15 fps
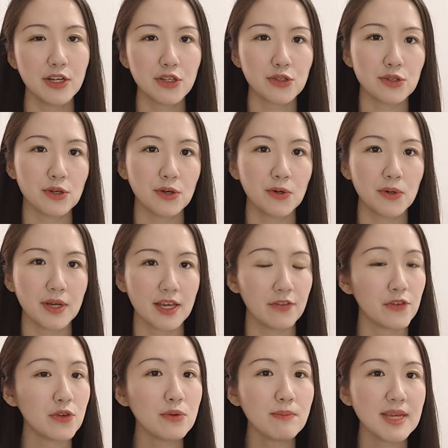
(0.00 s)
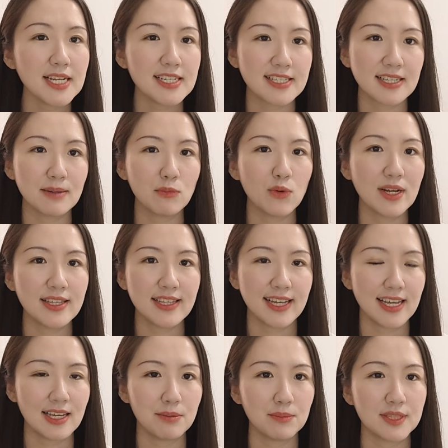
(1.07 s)
So if you meet someone
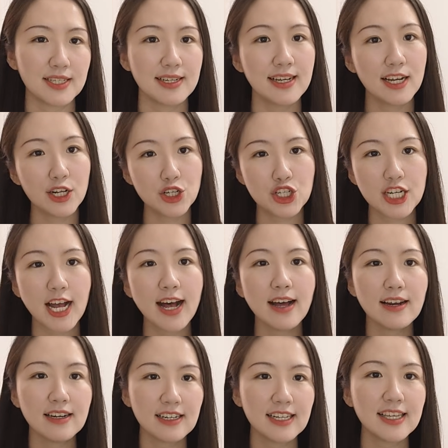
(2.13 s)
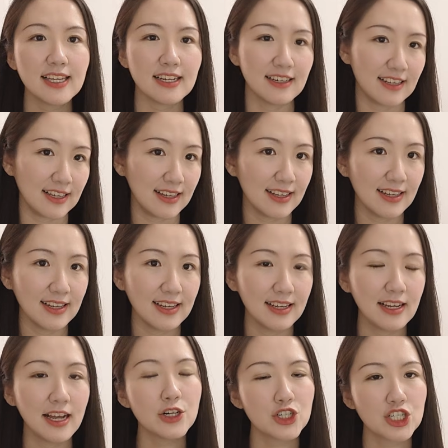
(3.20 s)
named Zhang Lili,
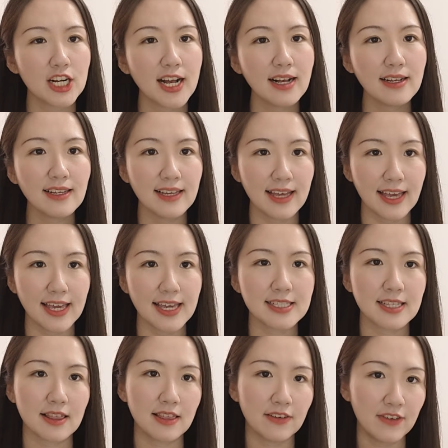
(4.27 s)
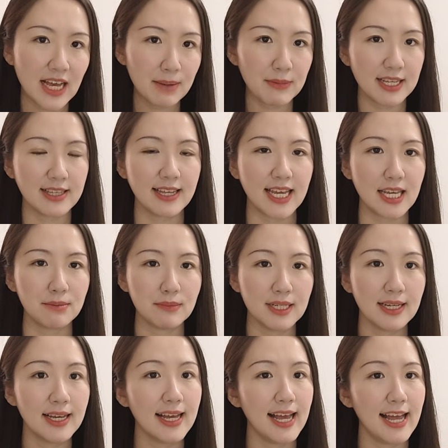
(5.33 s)
Zhang is the family name
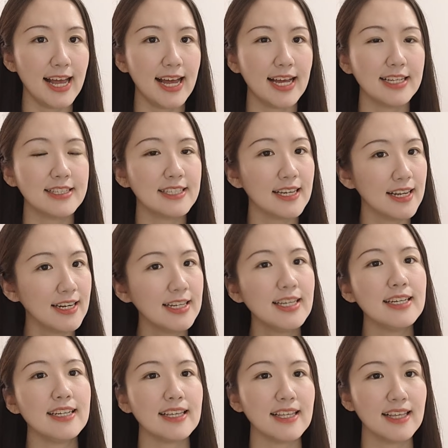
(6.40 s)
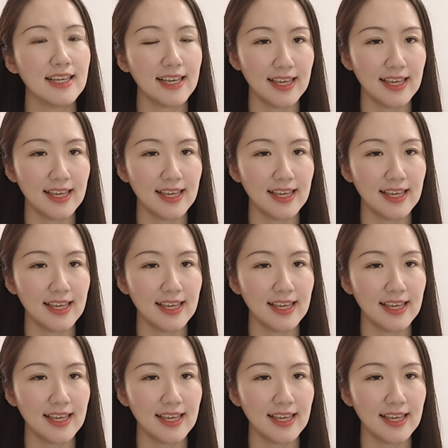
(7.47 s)
and Lili